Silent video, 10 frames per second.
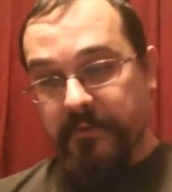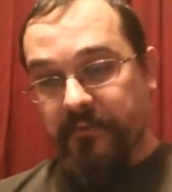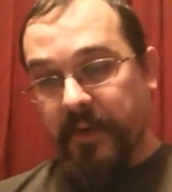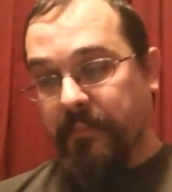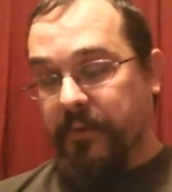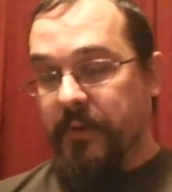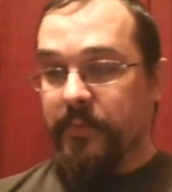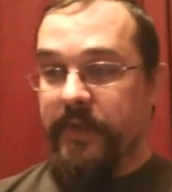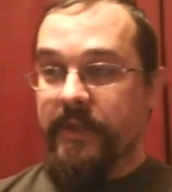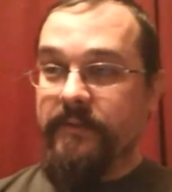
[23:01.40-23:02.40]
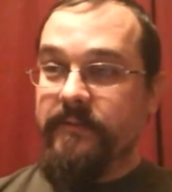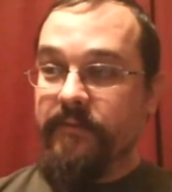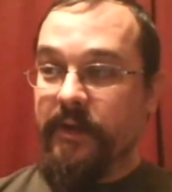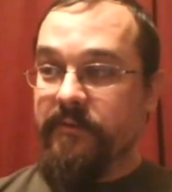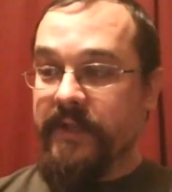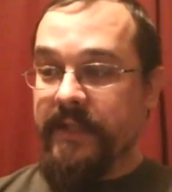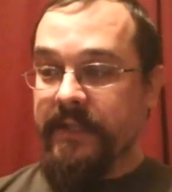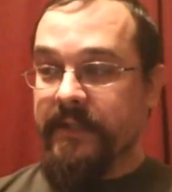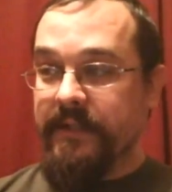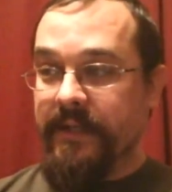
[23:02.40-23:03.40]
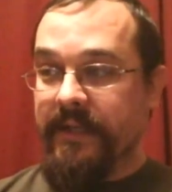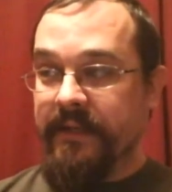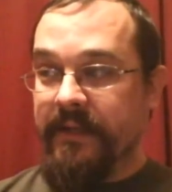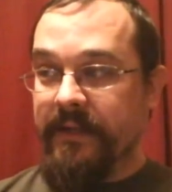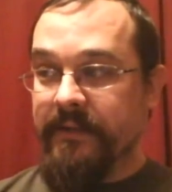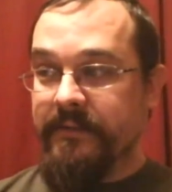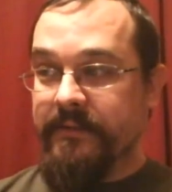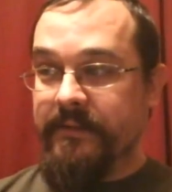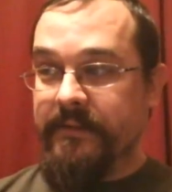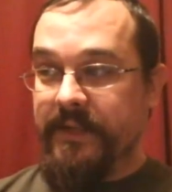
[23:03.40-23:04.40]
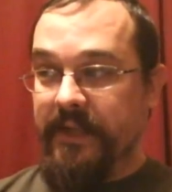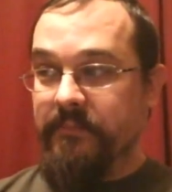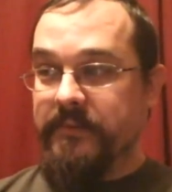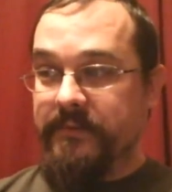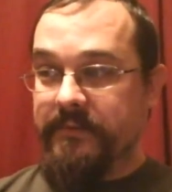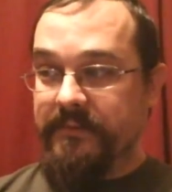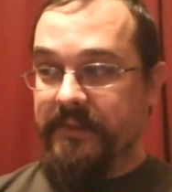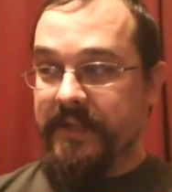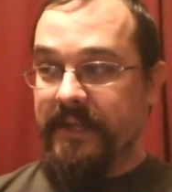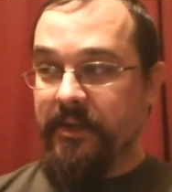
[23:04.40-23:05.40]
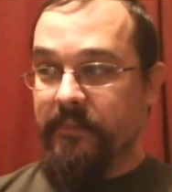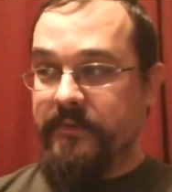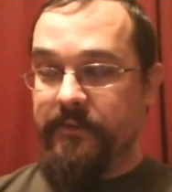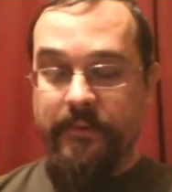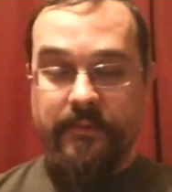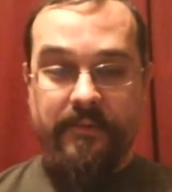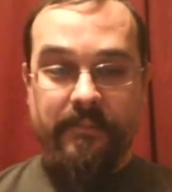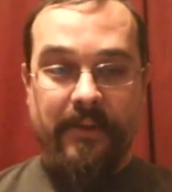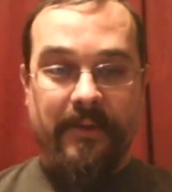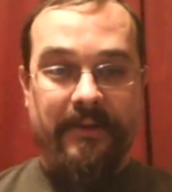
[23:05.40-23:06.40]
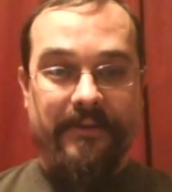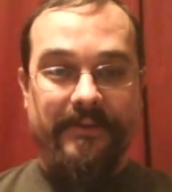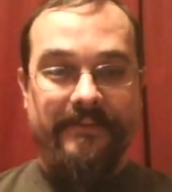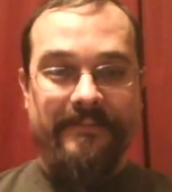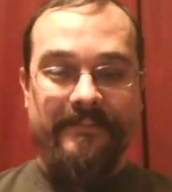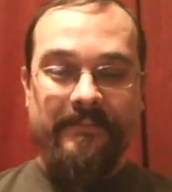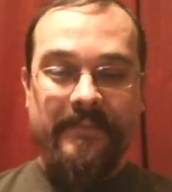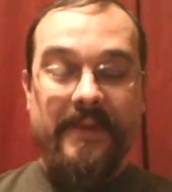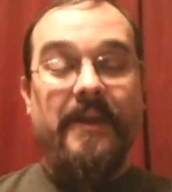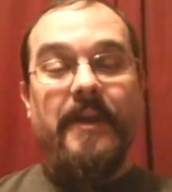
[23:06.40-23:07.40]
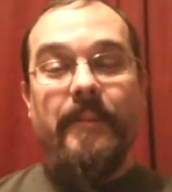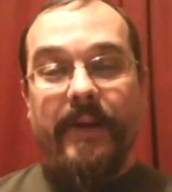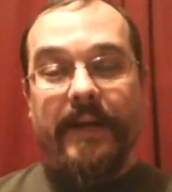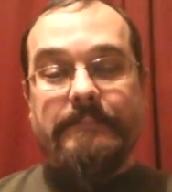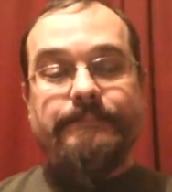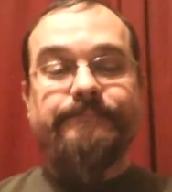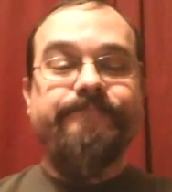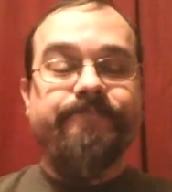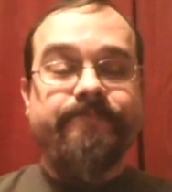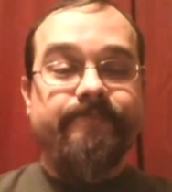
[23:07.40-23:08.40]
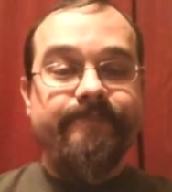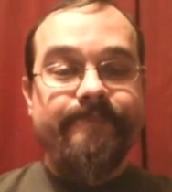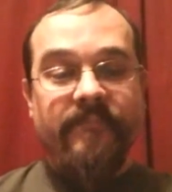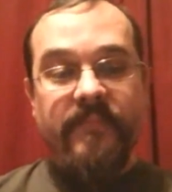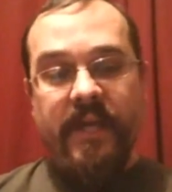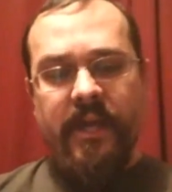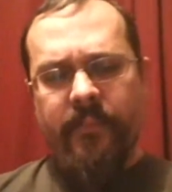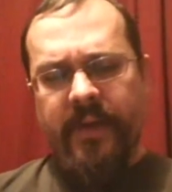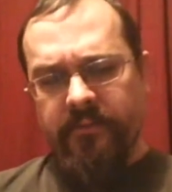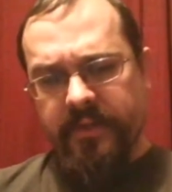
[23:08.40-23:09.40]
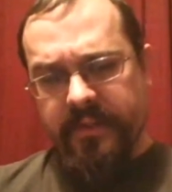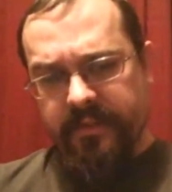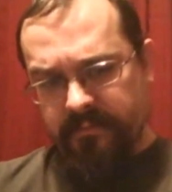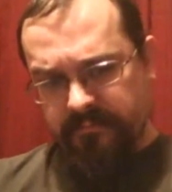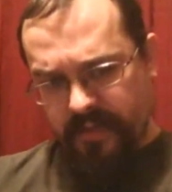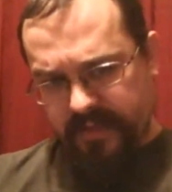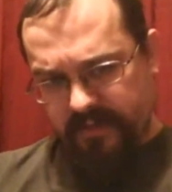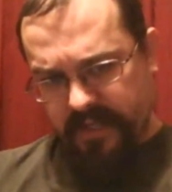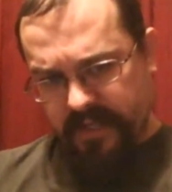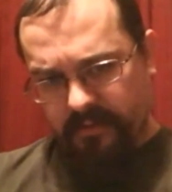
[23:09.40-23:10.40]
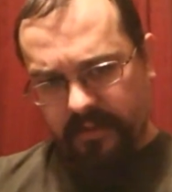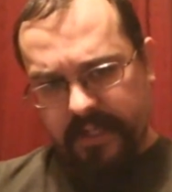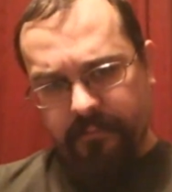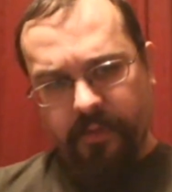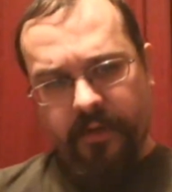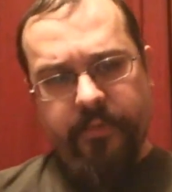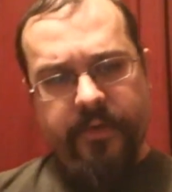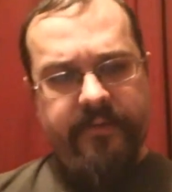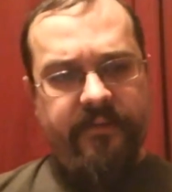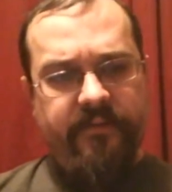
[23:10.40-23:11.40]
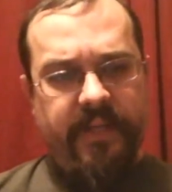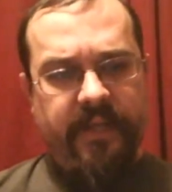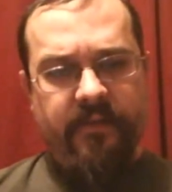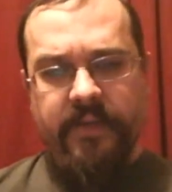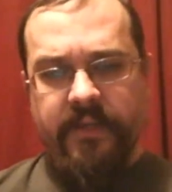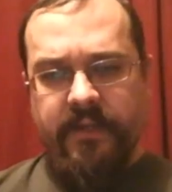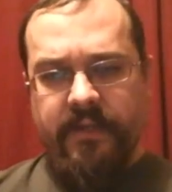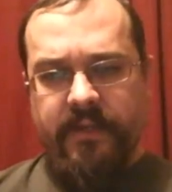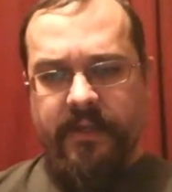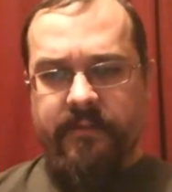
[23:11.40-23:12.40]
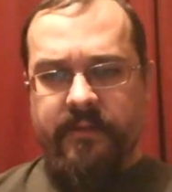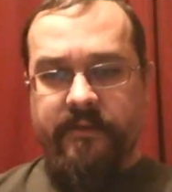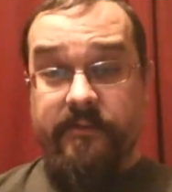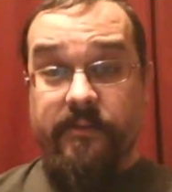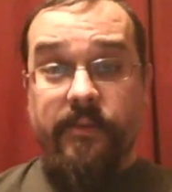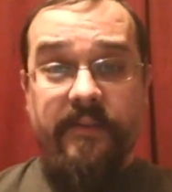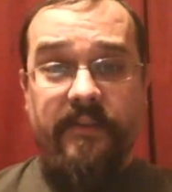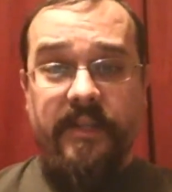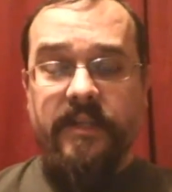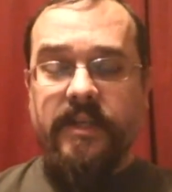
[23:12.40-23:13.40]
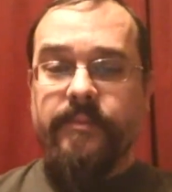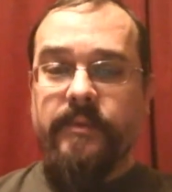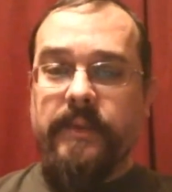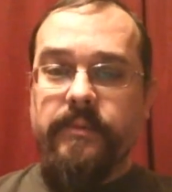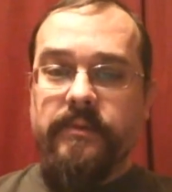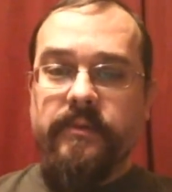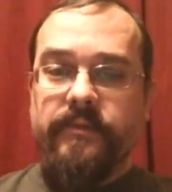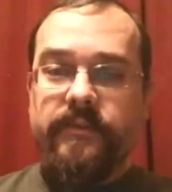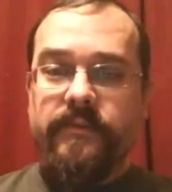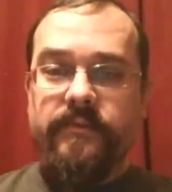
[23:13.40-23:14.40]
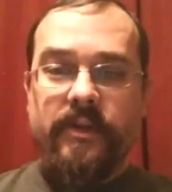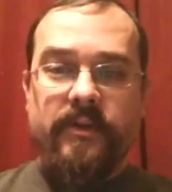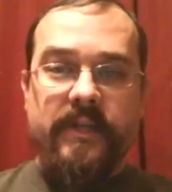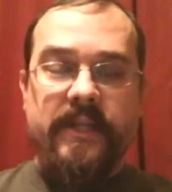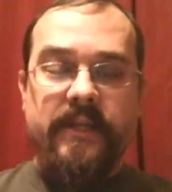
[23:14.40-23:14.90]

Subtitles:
that was very appropriate, very fitting, and it helped. It kind of helped soothe the burn a little. But I don't really know that I've got a whole lot more to put on this video. There's surprisingly a couple of people who have tuned